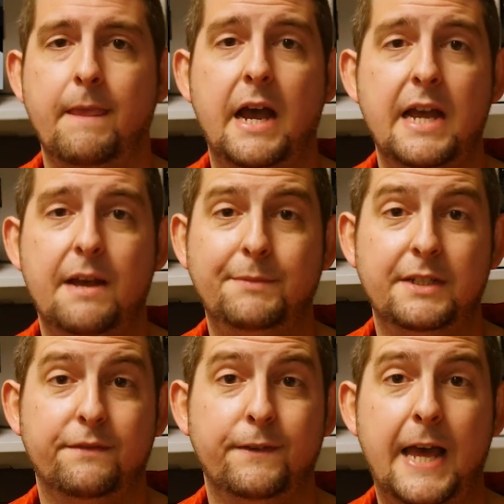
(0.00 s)
I opted
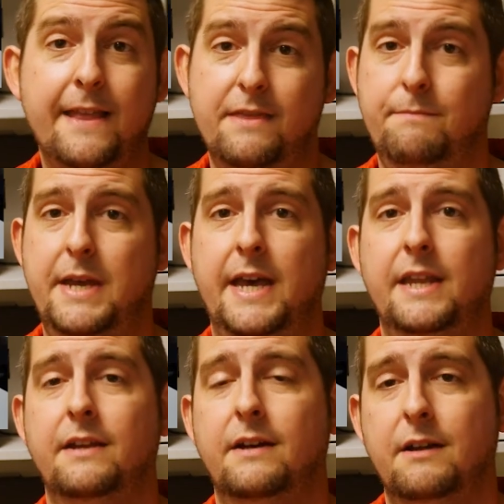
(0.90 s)
to flatten the bed
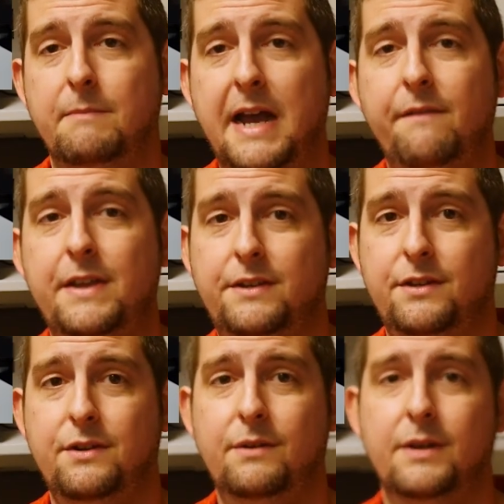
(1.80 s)
on my
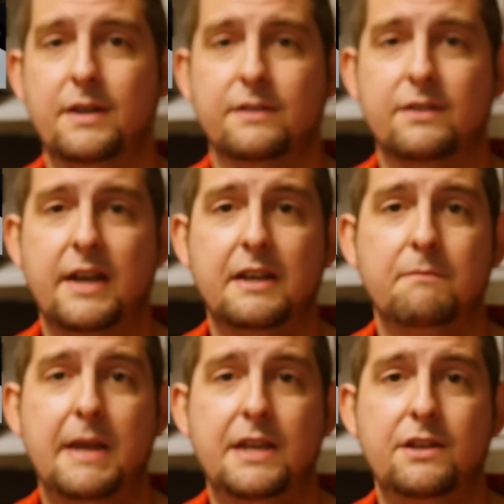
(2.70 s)
V2 so I could
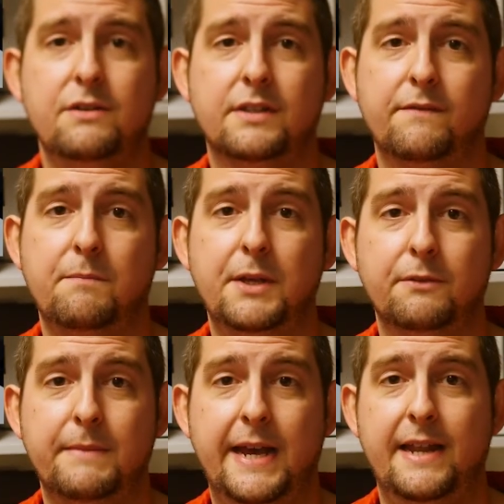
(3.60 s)
make use of the
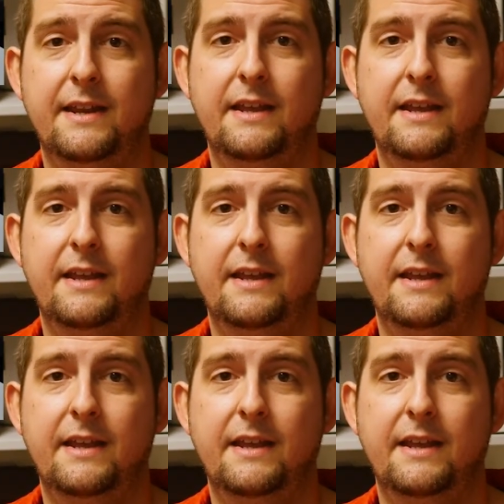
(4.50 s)
build mat